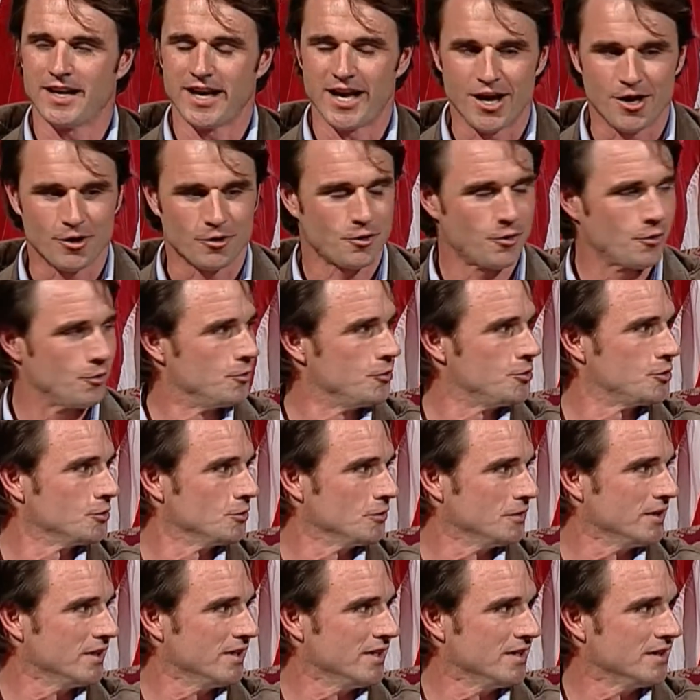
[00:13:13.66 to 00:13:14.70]
how
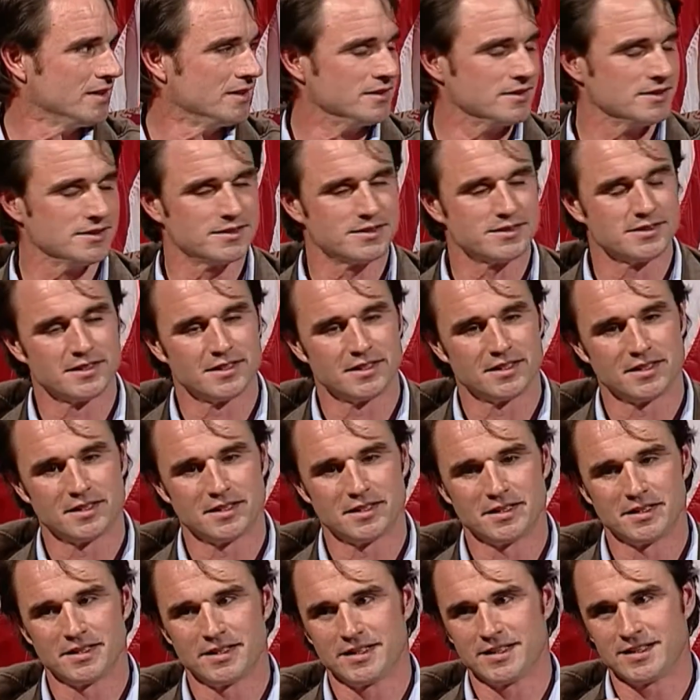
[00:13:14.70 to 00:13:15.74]
crucial it is
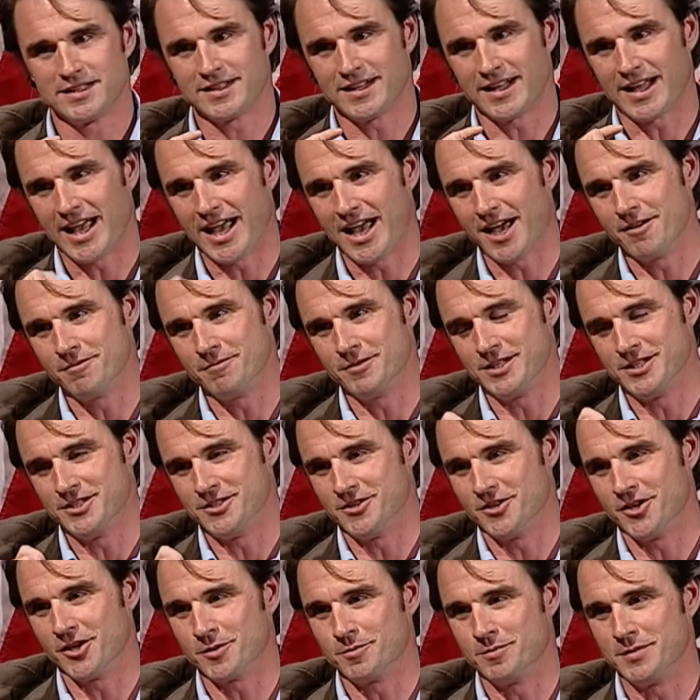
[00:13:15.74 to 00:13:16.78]
to have these
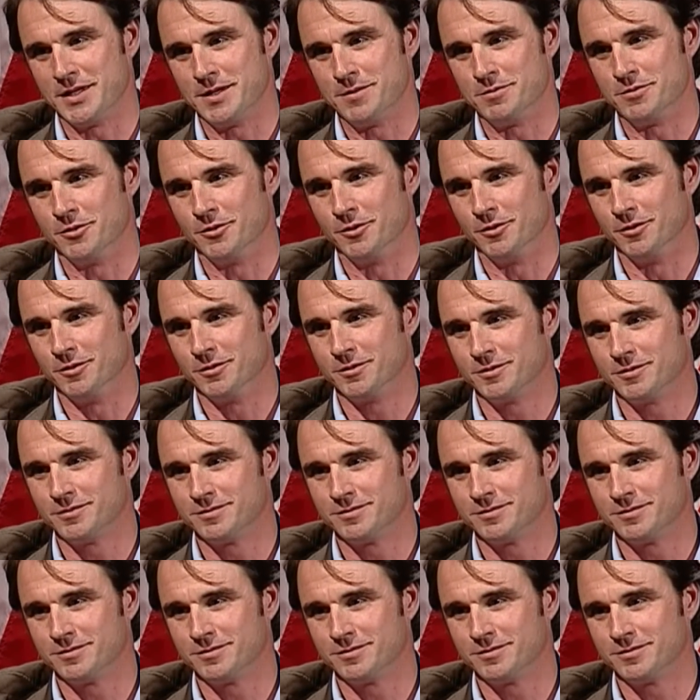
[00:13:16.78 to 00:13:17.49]
young people